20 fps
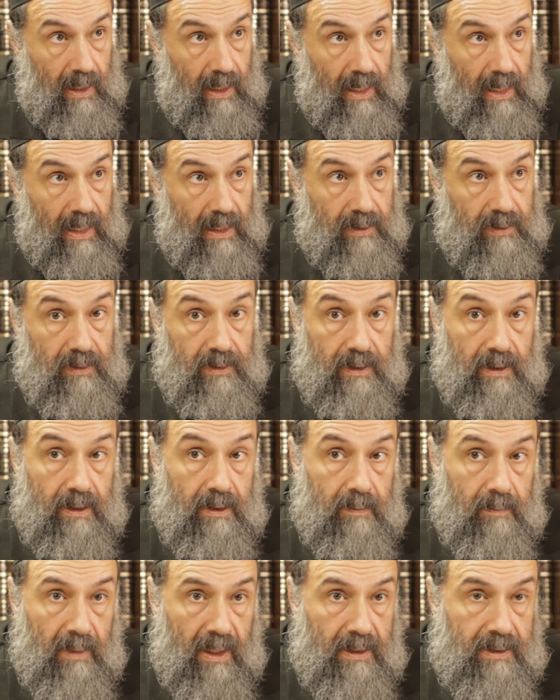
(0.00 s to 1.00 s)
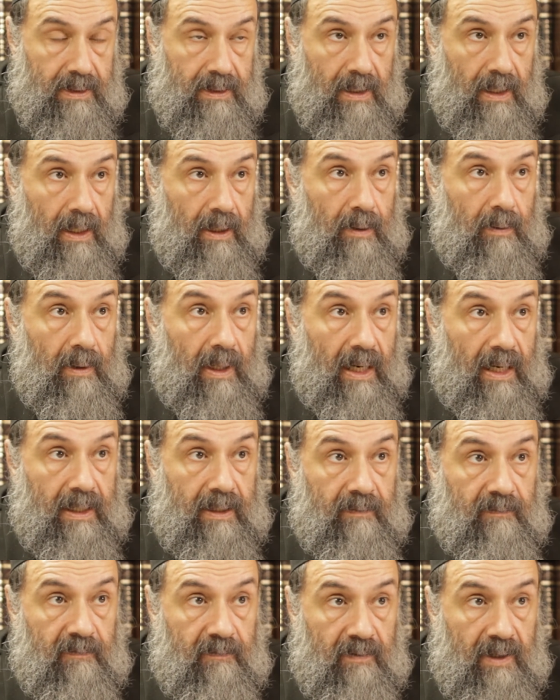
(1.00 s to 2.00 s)
and in Moscow
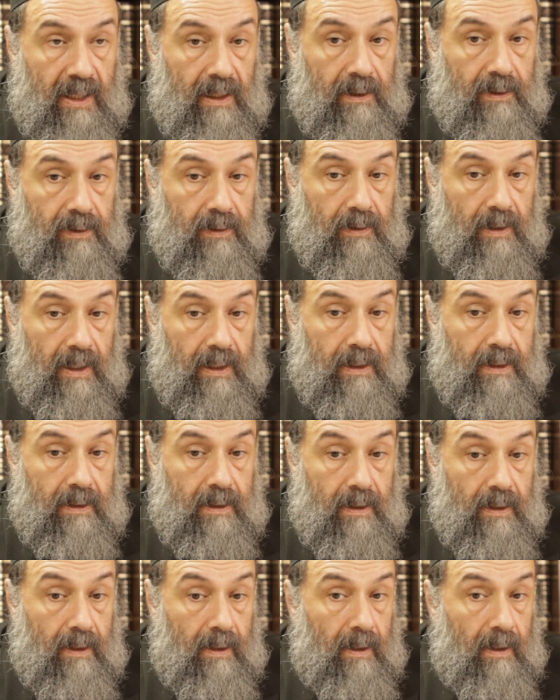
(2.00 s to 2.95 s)
I felt like